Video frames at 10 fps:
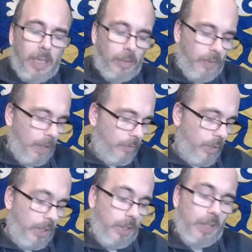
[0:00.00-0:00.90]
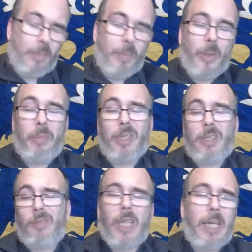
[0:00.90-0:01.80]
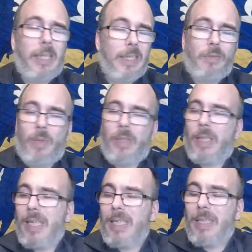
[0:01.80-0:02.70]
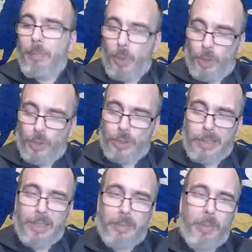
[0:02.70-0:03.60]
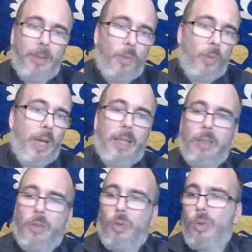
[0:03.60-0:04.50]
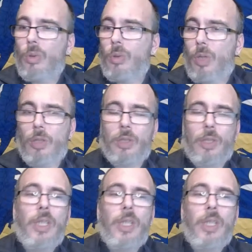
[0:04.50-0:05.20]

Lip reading: And the thing I really like about him is, regardless of whether he personally is playing well or not,